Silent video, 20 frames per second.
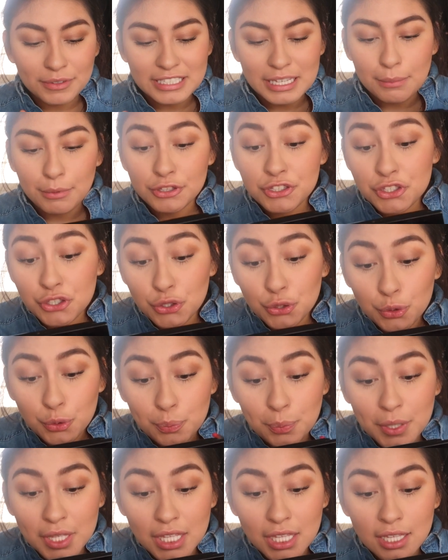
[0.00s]
was able to
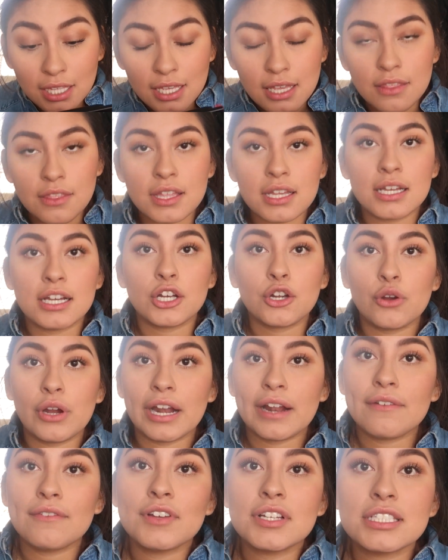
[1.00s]
be the
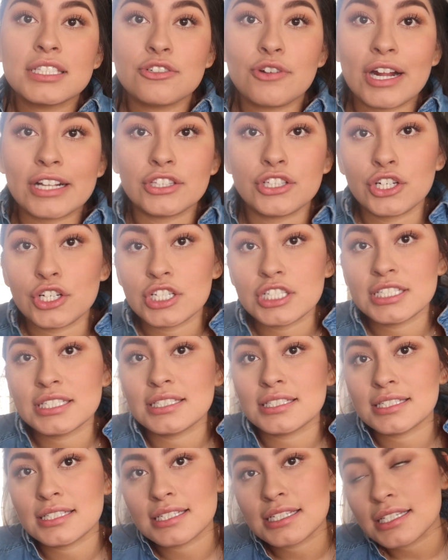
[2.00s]
creative director's
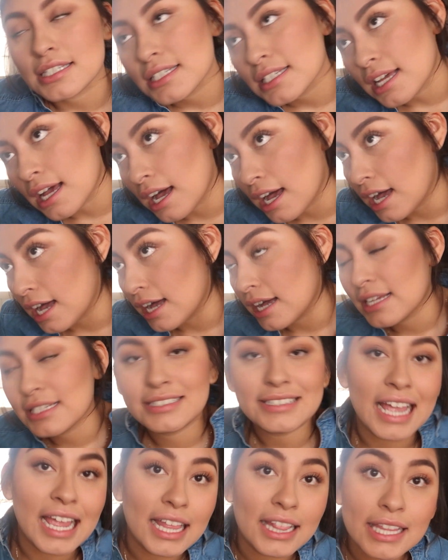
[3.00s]

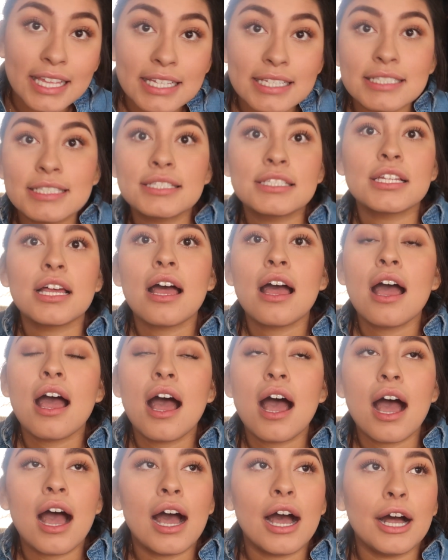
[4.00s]
stylist
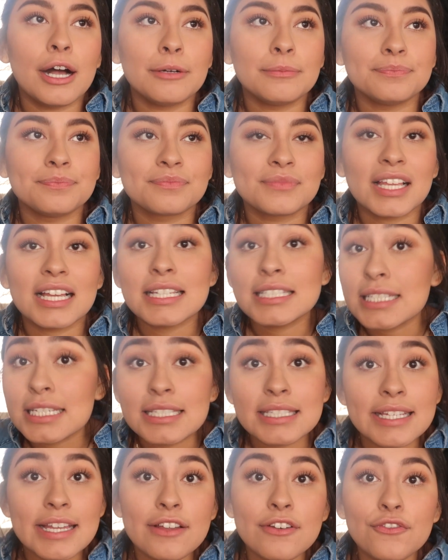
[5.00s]

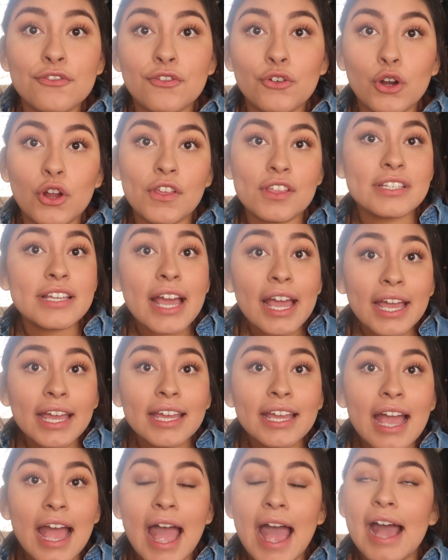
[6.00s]
assistant for the
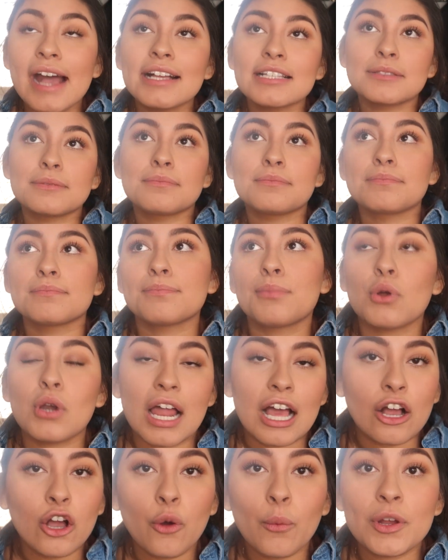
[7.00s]
day at
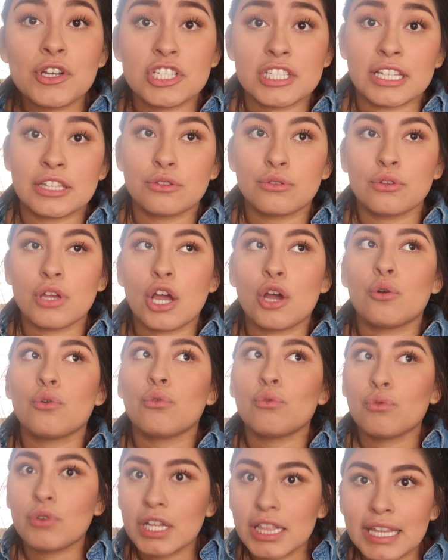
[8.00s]
Polanco, which is like a
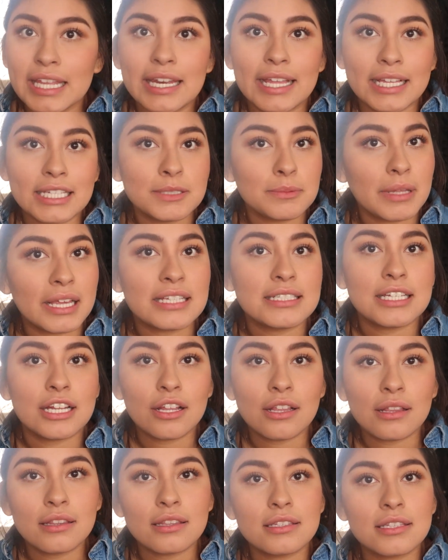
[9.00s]
really nice place
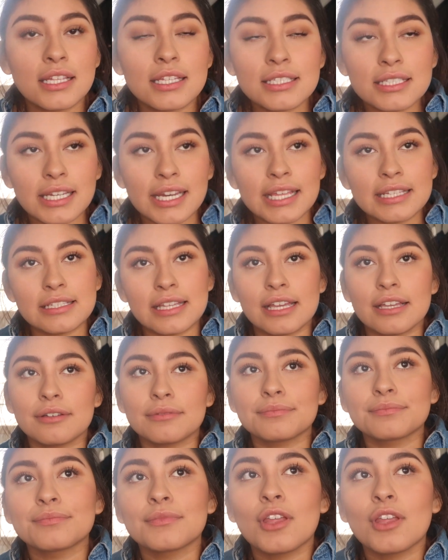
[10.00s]
here in the city. It's like